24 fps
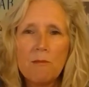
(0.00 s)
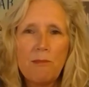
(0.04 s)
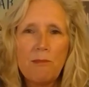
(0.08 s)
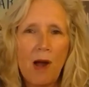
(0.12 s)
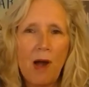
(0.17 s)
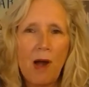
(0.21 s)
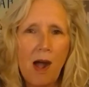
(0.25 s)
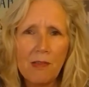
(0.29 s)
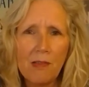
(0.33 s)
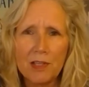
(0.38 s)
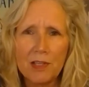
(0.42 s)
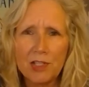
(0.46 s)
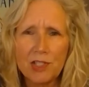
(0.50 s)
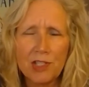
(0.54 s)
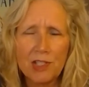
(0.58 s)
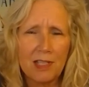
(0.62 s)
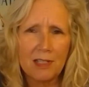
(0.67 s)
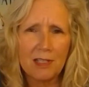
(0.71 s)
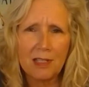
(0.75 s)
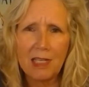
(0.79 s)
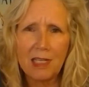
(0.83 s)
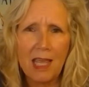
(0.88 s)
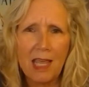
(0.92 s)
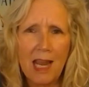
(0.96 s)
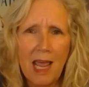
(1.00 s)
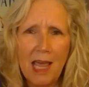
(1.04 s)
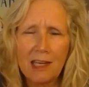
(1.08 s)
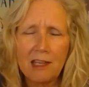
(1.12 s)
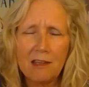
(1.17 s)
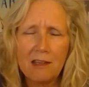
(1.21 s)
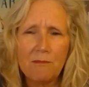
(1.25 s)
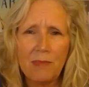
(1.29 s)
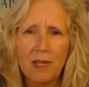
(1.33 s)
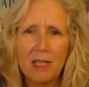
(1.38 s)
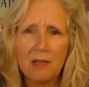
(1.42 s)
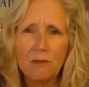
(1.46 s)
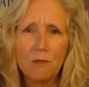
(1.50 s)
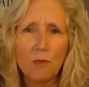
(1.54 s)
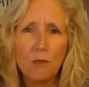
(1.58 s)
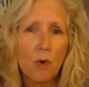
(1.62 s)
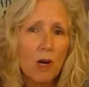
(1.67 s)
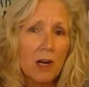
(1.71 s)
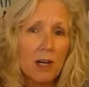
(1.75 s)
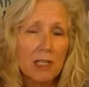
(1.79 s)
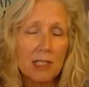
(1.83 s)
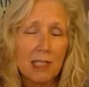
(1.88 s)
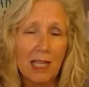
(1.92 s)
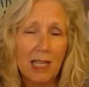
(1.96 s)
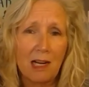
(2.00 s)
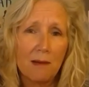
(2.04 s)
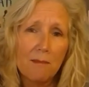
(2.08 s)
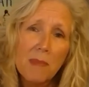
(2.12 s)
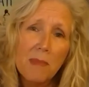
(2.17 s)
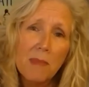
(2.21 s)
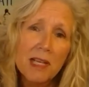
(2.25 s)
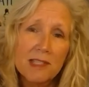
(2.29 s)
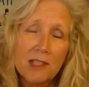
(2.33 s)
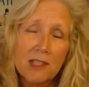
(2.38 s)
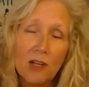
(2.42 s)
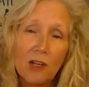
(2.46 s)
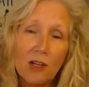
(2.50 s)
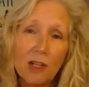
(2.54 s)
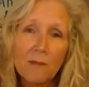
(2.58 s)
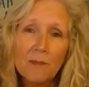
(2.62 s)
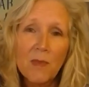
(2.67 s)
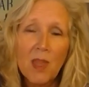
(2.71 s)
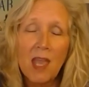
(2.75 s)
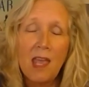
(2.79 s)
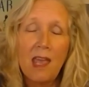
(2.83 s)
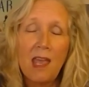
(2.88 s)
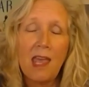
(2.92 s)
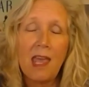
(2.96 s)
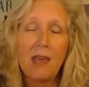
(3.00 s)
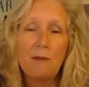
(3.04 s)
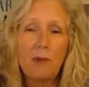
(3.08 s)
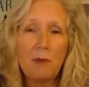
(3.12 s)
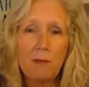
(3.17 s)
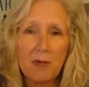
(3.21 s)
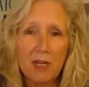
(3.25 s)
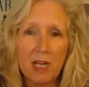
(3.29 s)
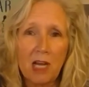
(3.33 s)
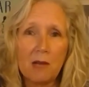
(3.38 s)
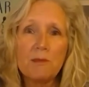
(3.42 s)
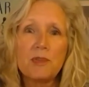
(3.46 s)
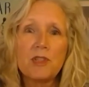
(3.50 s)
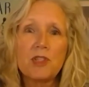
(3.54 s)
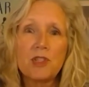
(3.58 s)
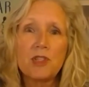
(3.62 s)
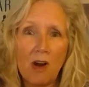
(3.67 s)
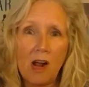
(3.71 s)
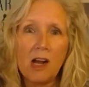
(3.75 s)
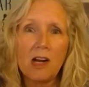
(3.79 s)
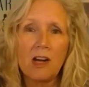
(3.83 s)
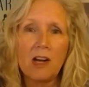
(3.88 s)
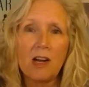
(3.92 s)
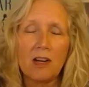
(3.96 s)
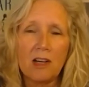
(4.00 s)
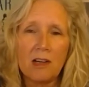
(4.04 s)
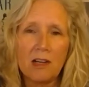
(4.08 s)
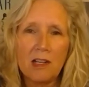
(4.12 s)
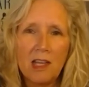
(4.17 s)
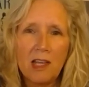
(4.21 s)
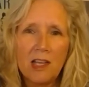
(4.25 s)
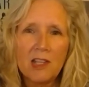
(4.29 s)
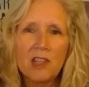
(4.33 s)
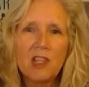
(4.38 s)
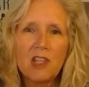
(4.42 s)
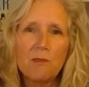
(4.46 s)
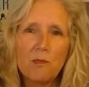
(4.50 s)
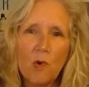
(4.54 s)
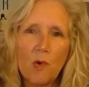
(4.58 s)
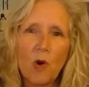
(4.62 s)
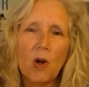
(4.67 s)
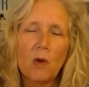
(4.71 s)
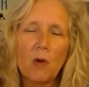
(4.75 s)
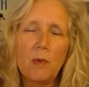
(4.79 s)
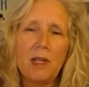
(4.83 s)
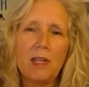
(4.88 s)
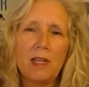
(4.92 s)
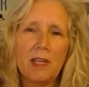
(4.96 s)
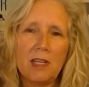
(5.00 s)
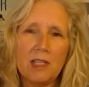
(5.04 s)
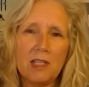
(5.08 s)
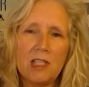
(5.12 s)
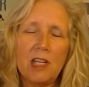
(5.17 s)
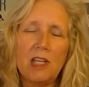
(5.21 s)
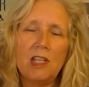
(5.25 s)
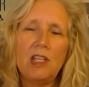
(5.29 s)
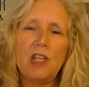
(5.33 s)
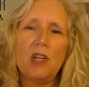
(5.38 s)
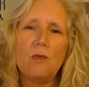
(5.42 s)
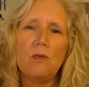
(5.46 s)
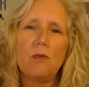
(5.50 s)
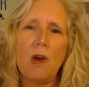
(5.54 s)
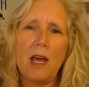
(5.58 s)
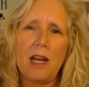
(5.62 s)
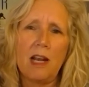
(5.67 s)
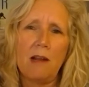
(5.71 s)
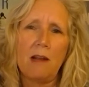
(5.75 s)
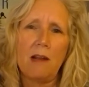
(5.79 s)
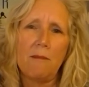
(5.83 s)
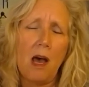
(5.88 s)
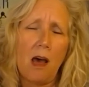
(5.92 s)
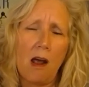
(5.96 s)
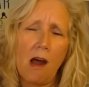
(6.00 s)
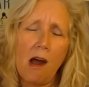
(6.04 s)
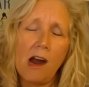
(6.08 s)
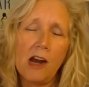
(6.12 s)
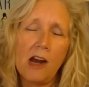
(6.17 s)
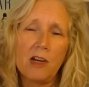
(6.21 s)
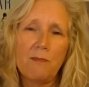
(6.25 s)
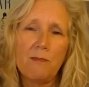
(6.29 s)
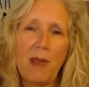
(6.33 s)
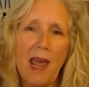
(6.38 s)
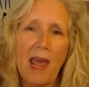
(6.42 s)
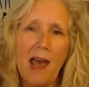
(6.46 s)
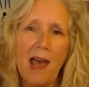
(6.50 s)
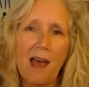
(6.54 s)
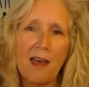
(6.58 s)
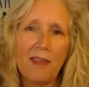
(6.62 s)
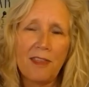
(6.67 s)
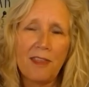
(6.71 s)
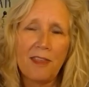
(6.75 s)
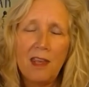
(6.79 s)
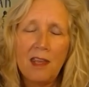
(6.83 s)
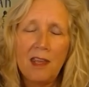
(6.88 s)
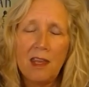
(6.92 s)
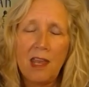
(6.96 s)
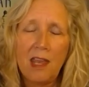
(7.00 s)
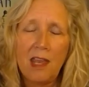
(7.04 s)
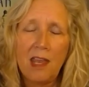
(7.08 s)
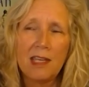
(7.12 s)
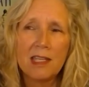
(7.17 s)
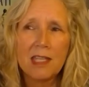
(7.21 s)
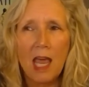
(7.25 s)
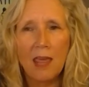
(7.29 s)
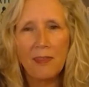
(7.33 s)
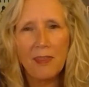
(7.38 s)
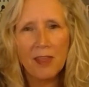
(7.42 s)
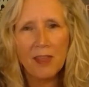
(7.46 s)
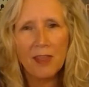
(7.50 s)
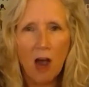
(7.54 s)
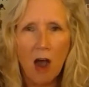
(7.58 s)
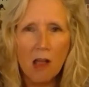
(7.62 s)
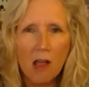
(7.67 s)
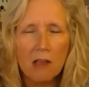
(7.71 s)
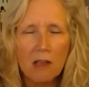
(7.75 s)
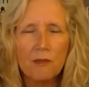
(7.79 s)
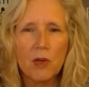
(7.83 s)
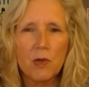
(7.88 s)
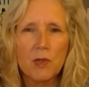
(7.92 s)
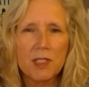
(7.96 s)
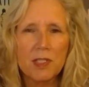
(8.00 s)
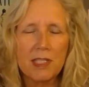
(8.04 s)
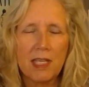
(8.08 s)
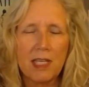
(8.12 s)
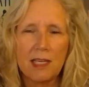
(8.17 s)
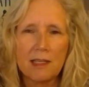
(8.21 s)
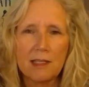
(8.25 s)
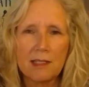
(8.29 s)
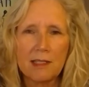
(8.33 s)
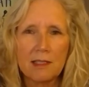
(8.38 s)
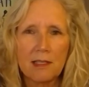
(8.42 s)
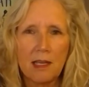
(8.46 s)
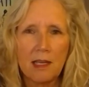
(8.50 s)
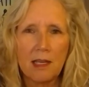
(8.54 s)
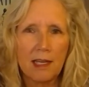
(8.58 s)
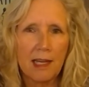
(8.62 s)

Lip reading: polished and it hadn't been worked like a muscle. And we become stronger the more we continue on a hard path. And I think all of those things